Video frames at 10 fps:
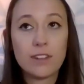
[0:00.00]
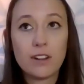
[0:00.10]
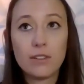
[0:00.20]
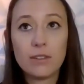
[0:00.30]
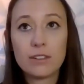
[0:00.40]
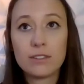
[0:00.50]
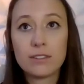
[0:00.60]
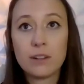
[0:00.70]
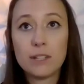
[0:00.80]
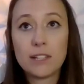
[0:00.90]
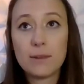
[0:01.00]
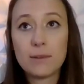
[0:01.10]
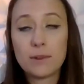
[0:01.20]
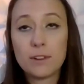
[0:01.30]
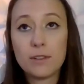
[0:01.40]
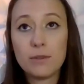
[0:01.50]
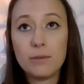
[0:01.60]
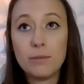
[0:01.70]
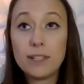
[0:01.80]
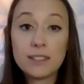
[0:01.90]
there's going to be times where
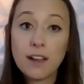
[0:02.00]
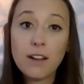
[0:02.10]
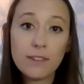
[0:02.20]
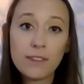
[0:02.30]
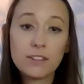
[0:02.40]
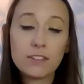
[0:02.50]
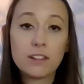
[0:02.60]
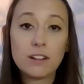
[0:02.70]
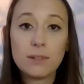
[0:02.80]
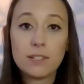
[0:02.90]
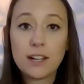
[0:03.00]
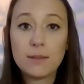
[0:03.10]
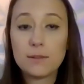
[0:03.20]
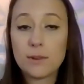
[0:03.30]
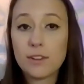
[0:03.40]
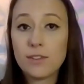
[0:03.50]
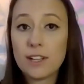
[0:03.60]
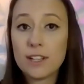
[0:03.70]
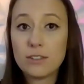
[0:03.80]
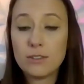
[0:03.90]
you miss stuff, and there's going to be times where you
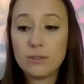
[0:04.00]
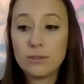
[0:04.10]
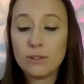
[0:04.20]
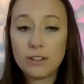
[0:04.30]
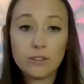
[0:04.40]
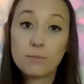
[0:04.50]
get to,